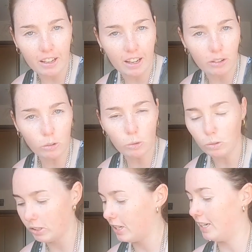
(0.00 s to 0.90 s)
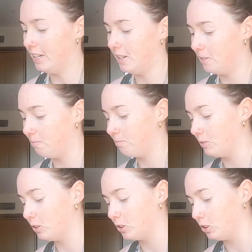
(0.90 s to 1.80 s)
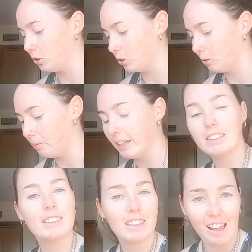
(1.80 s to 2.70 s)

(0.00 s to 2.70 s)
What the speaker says: angle. Not too sure, but